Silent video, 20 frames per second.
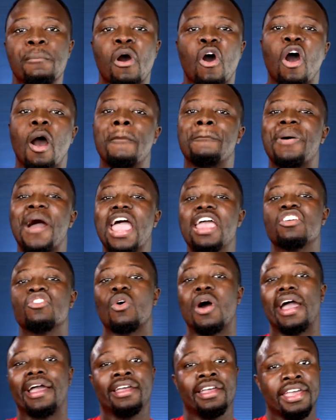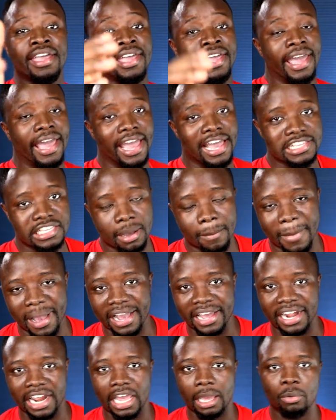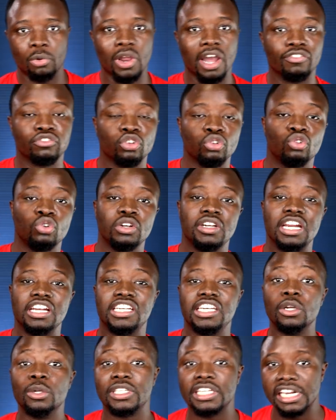mo on pa no a se Magraheb you have to do the due